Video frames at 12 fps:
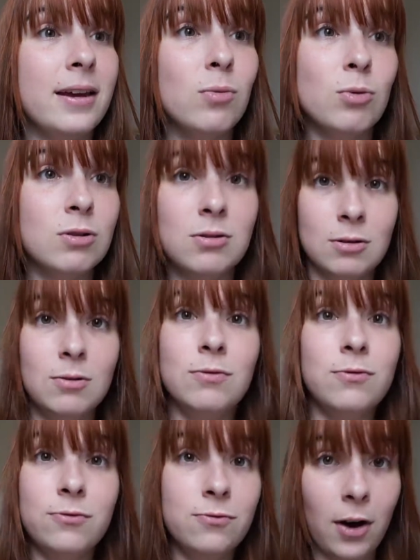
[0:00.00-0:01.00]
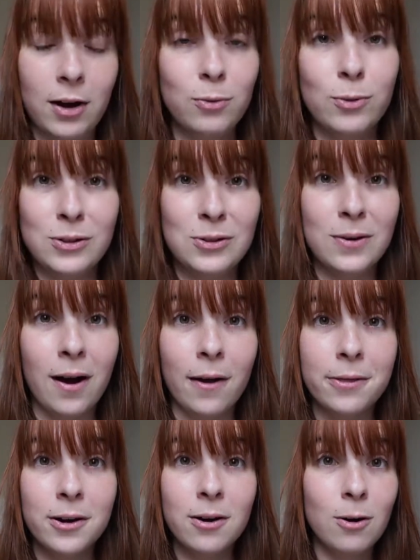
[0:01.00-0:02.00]
it was so fun once you
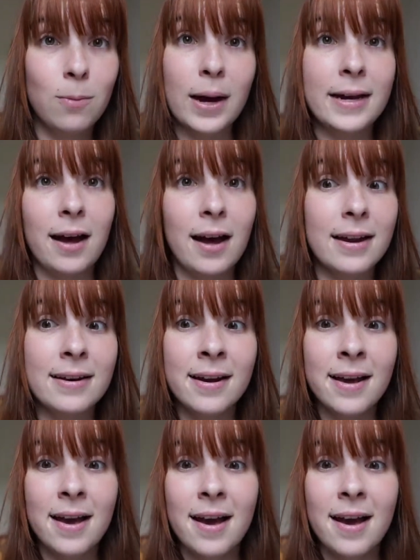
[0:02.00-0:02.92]
got there. Oh my god.